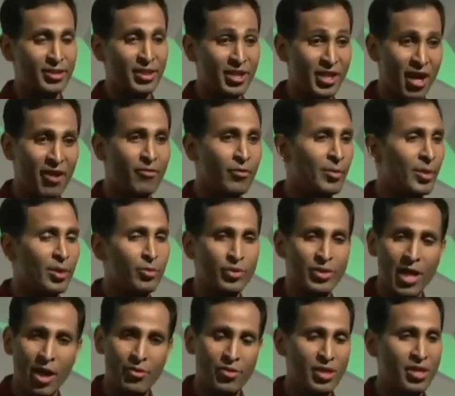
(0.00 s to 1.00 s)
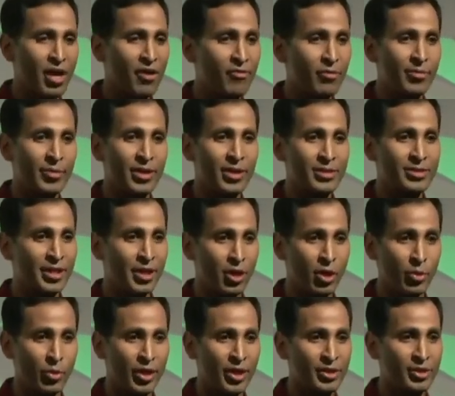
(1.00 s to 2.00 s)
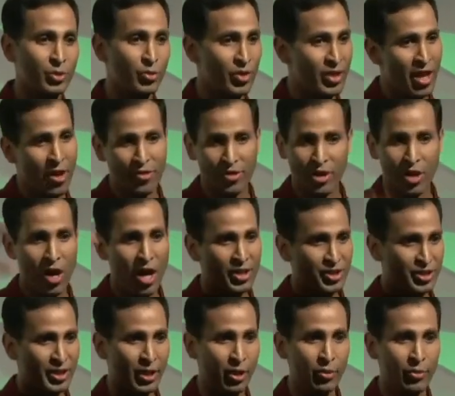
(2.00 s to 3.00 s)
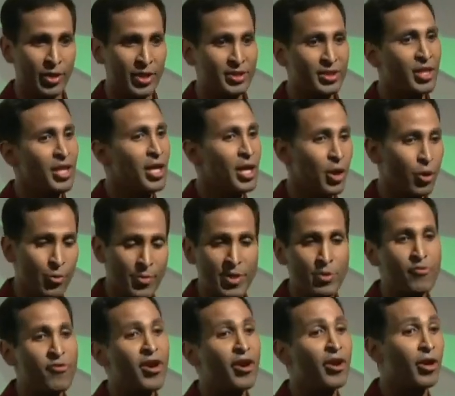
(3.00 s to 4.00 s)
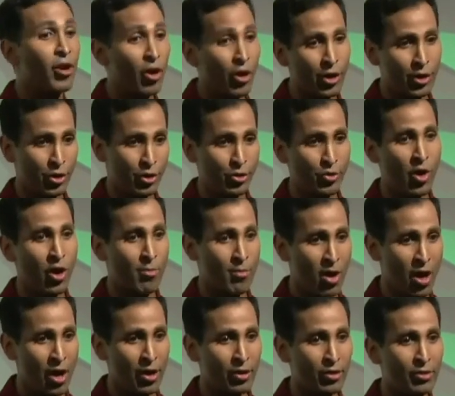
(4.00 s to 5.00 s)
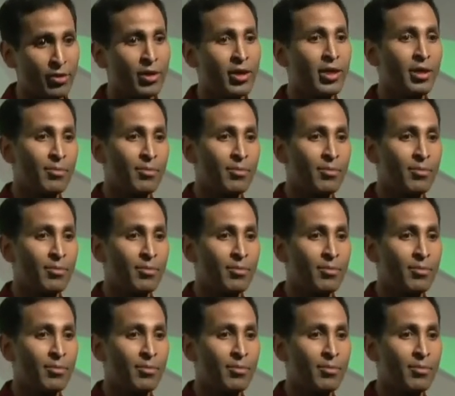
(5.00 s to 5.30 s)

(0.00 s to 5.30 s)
The government, without the government tailwinds or without the cost tailwinds, it would be very hard to do our model.